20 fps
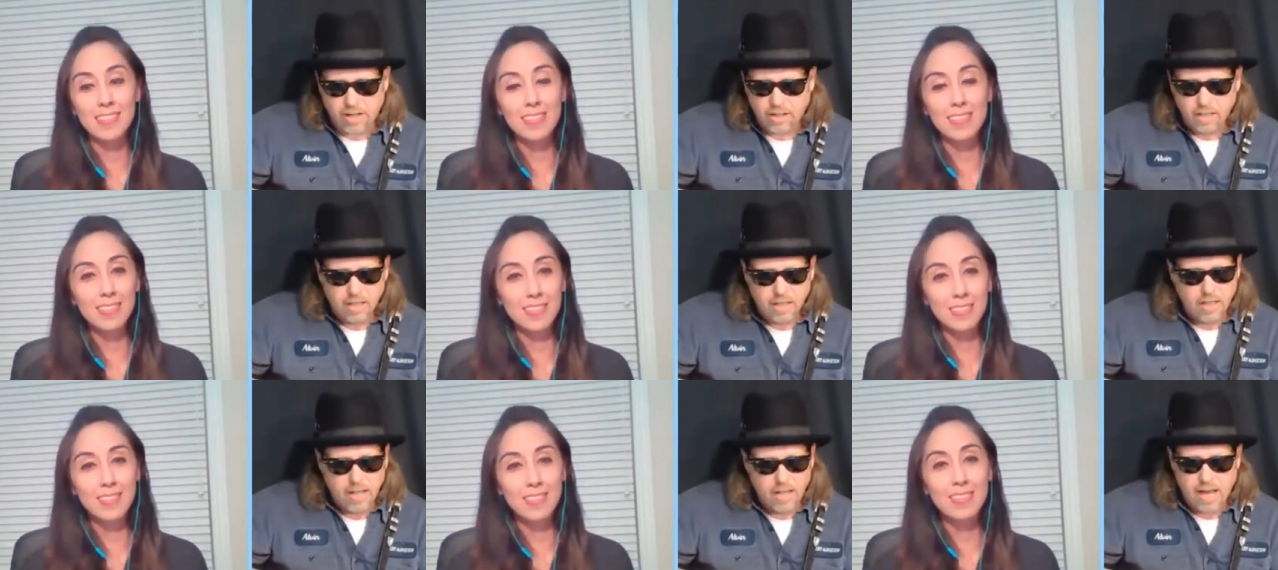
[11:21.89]

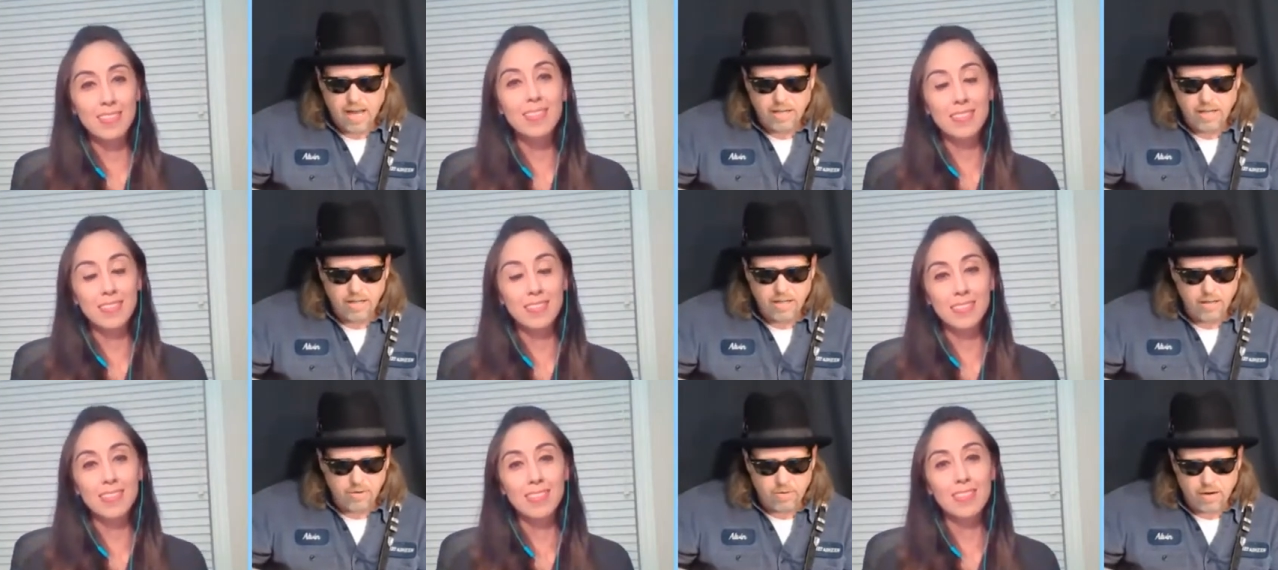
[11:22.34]
Speaker 1: And you know
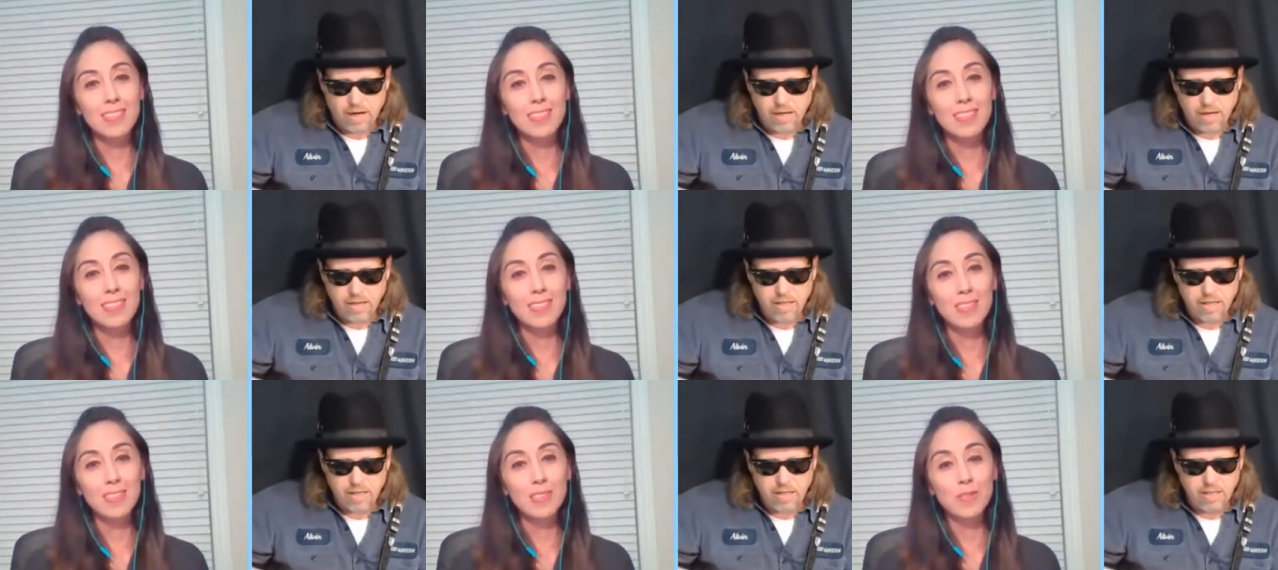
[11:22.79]
what?
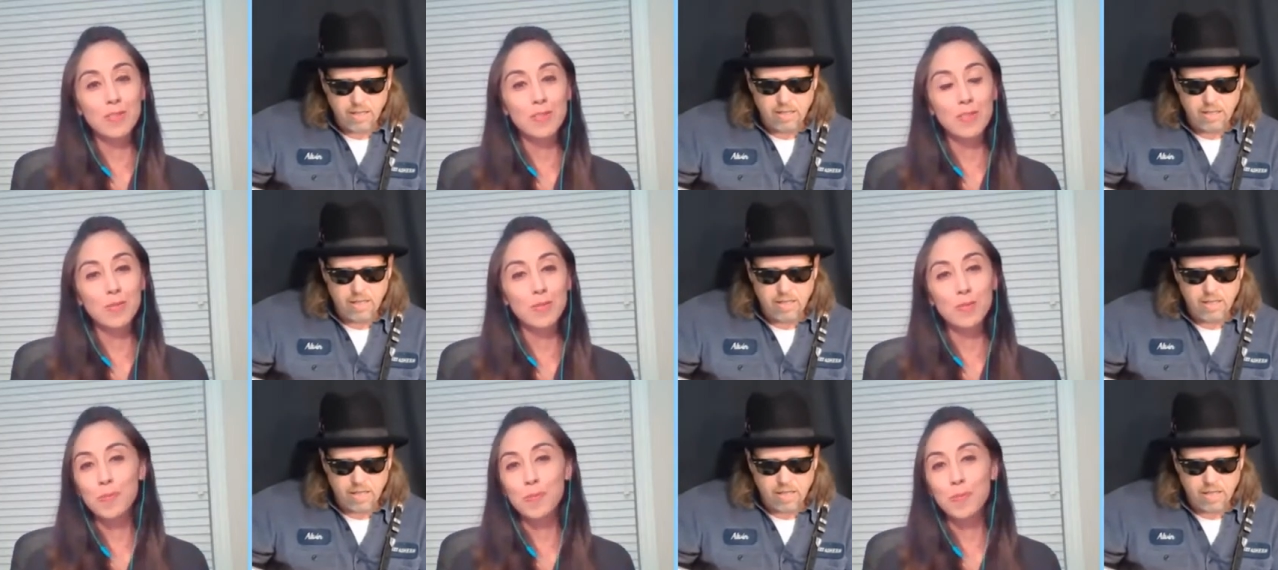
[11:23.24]
You,
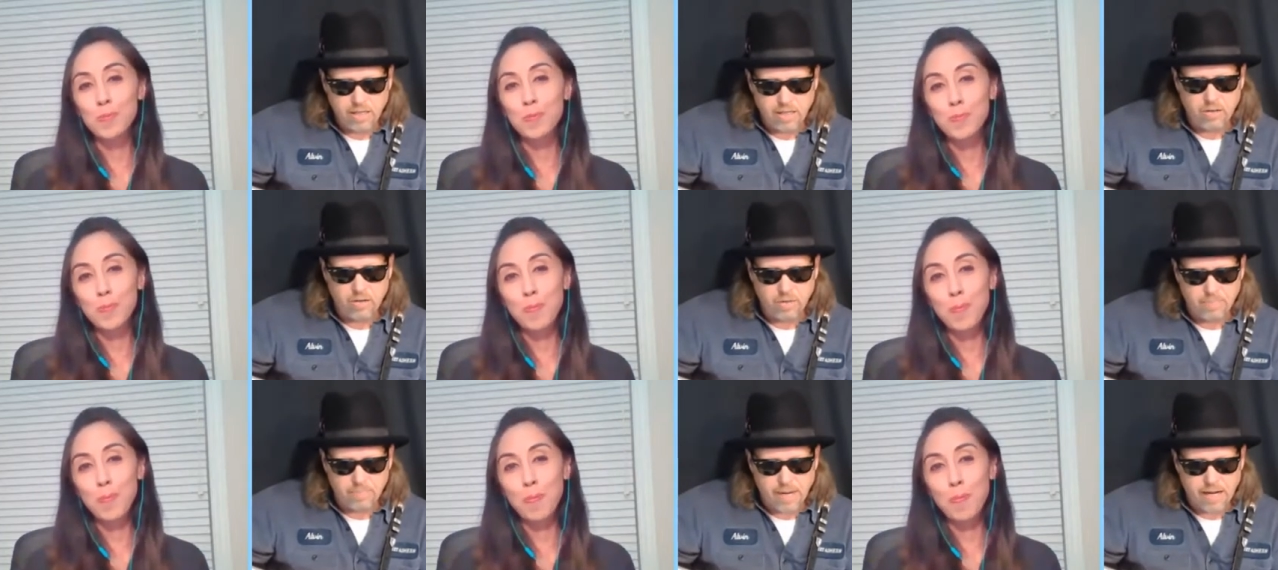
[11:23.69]
I go to bed
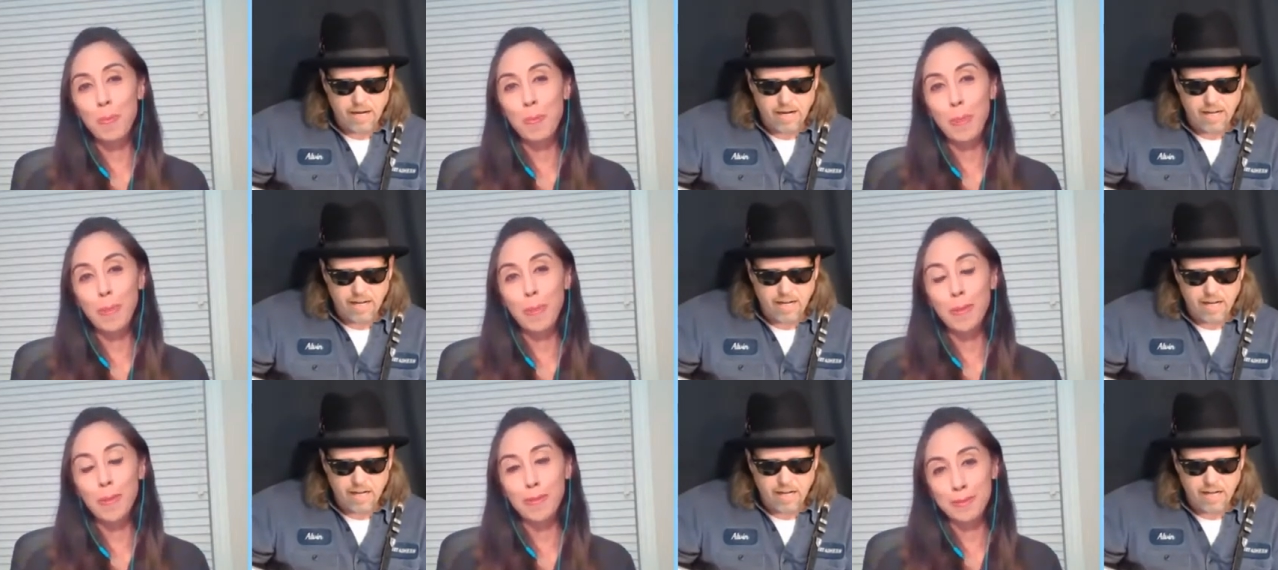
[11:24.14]
at night
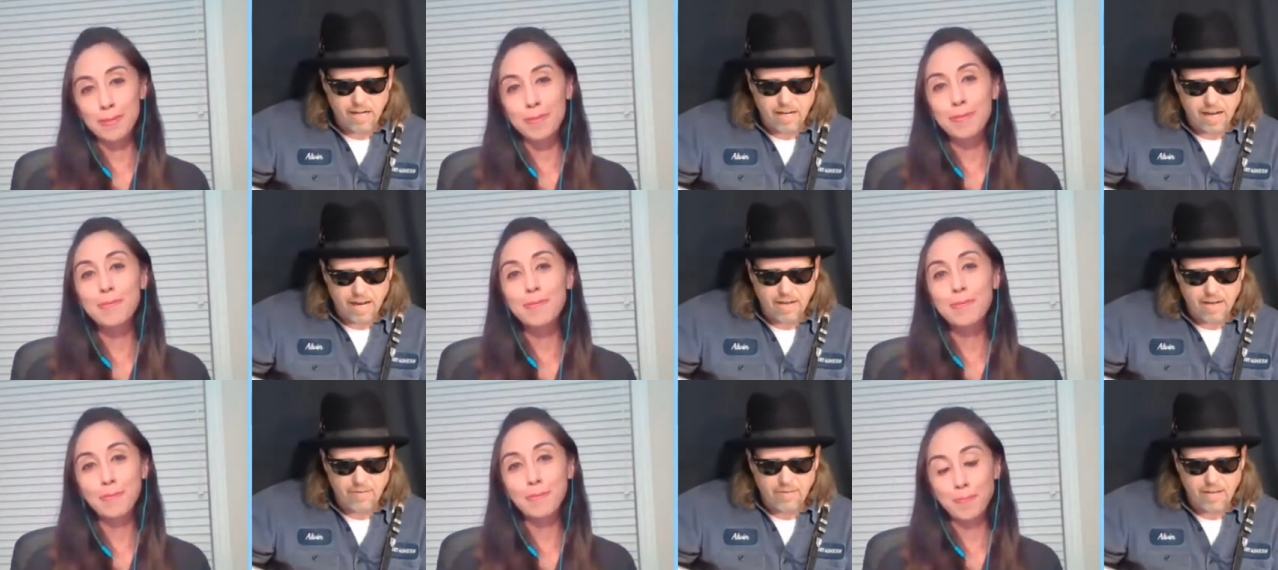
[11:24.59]
and I have
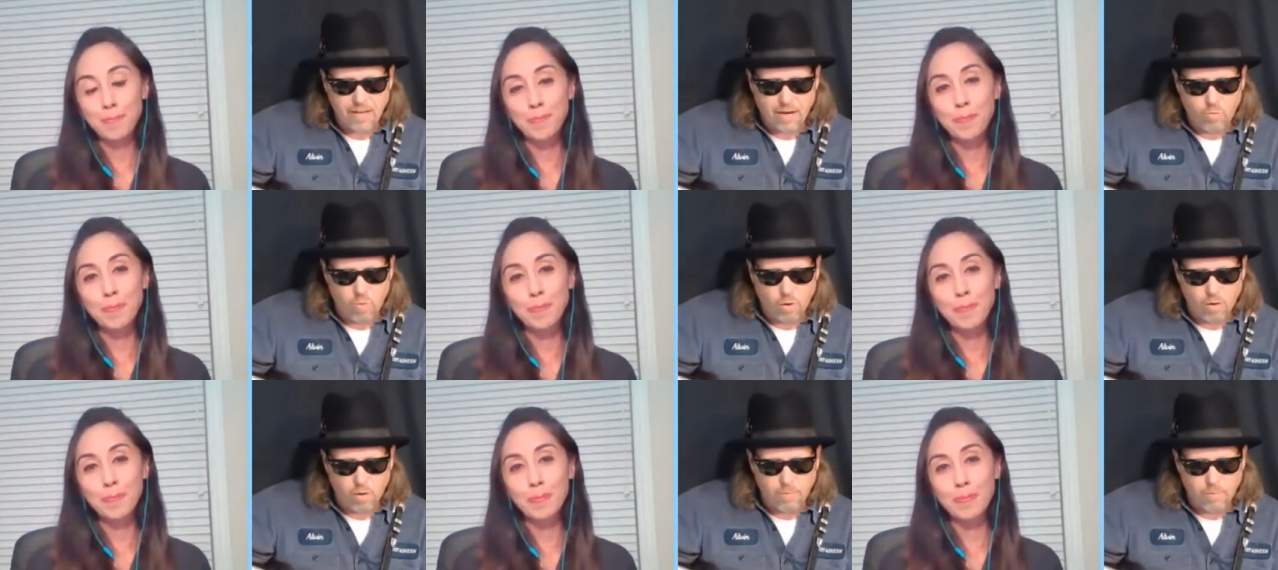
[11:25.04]
that
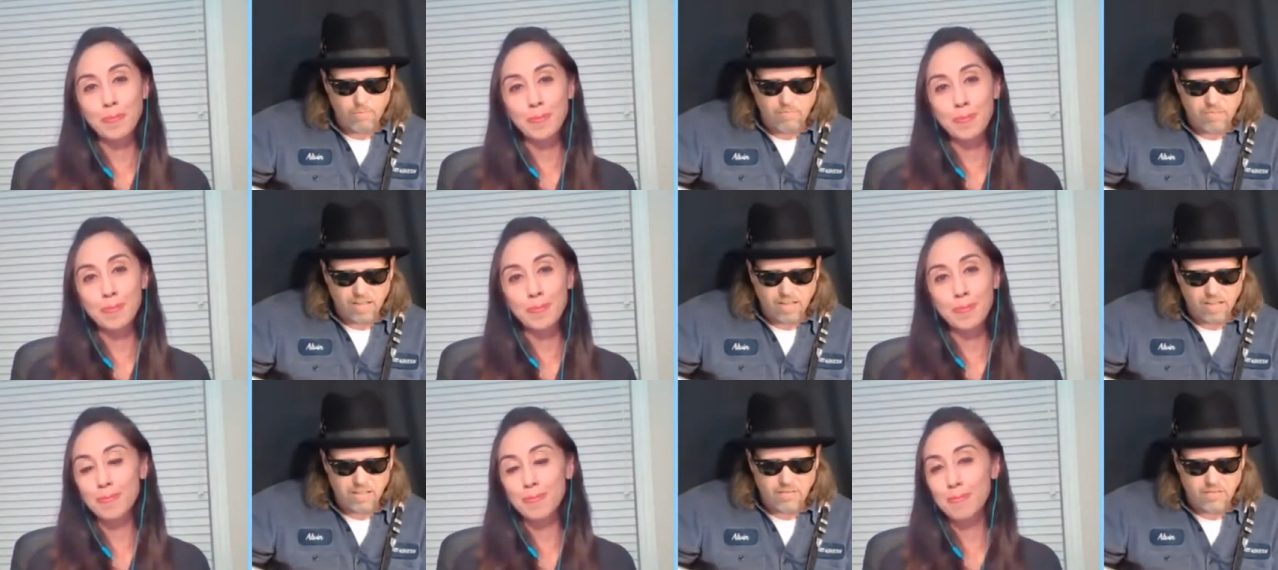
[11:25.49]
warm, fuzzy
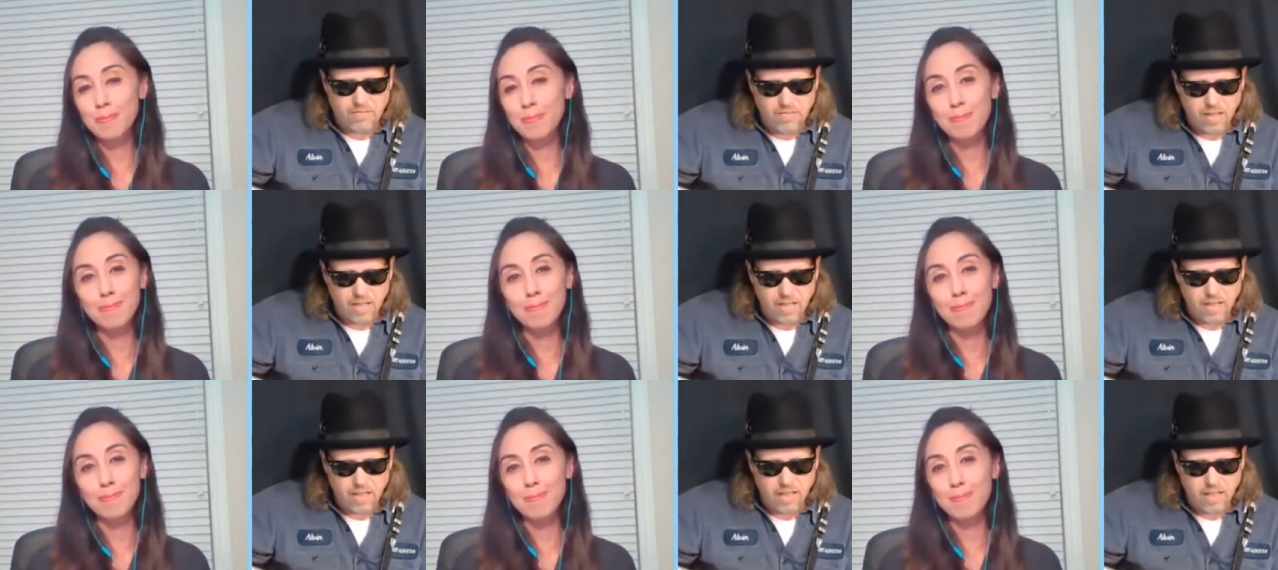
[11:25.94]

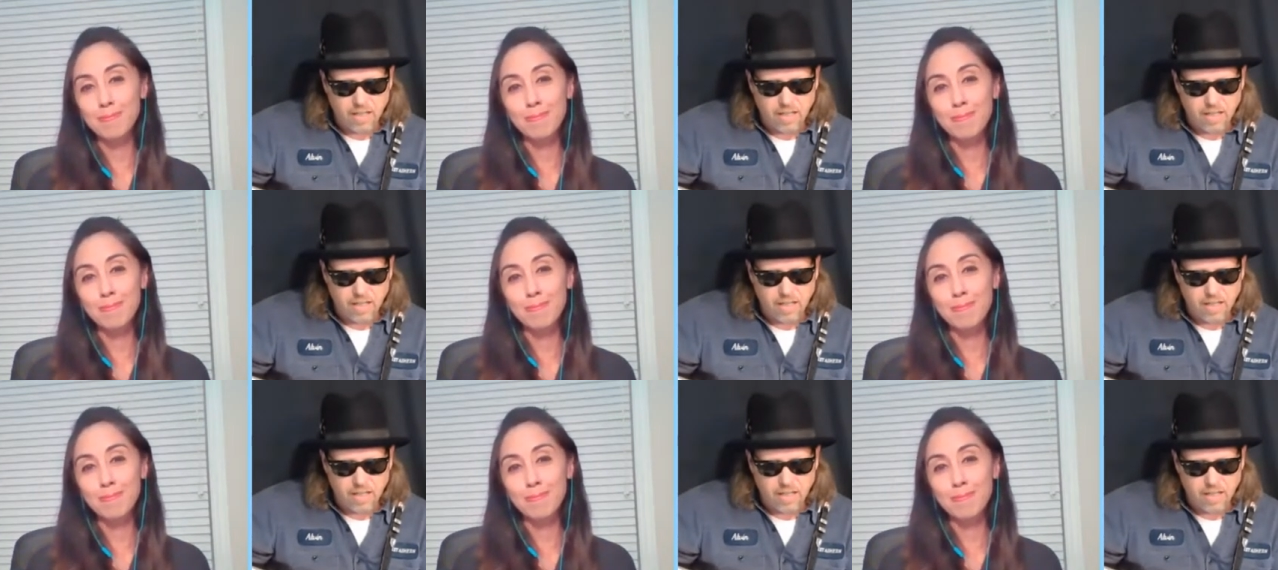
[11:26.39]
feeling